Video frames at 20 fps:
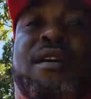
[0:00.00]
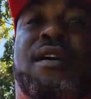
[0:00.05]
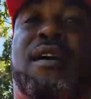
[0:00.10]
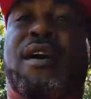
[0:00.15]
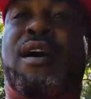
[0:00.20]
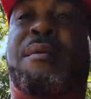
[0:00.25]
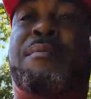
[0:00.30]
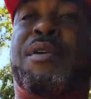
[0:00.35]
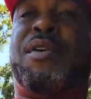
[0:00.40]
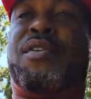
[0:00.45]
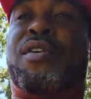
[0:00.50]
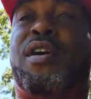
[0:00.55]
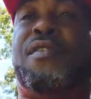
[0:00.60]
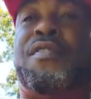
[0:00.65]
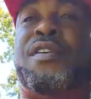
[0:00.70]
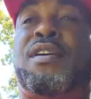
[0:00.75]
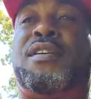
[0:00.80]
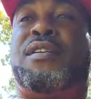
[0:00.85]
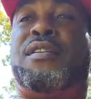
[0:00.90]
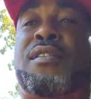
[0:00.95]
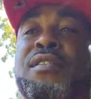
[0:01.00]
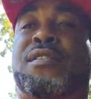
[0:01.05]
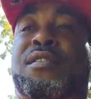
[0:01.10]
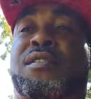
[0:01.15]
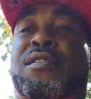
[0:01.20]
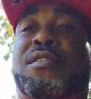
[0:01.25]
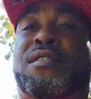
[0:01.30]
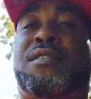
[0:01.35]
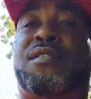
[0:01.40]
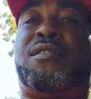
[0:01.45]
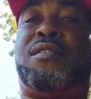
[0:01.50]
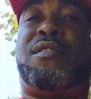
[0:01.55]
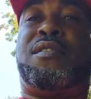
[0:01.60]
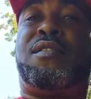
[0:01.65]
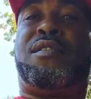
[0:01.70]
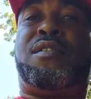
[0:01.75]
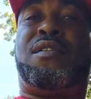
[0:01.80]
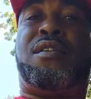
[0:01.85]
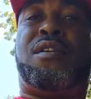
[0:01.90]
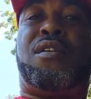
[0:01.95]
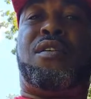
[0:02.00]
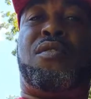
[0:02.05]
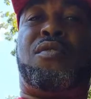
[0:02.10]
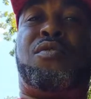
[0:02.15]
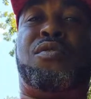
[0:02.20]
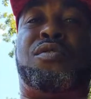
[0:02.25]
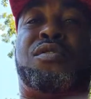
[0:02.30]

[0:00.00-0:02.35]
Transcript: I'm gonna have a good